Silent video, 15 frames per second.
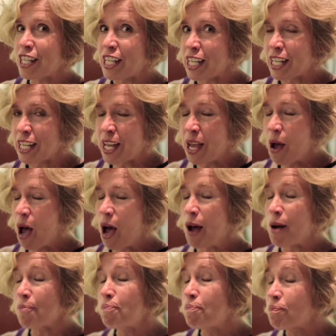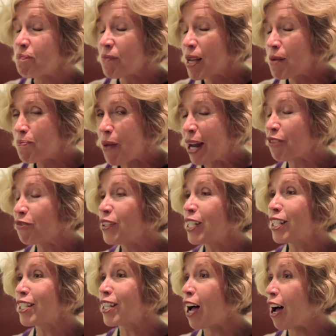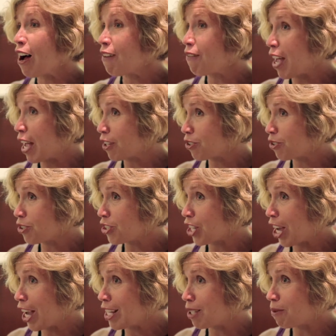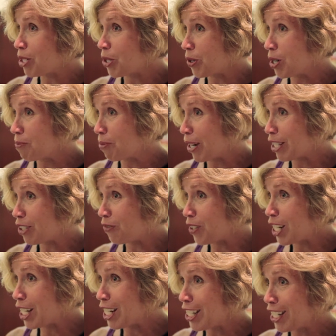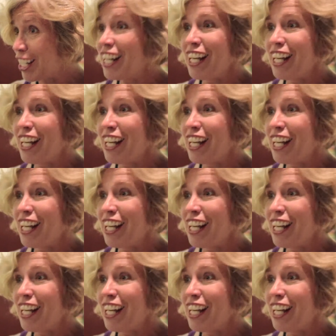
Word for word: the um, benefits of exercise when you're breastfeeding.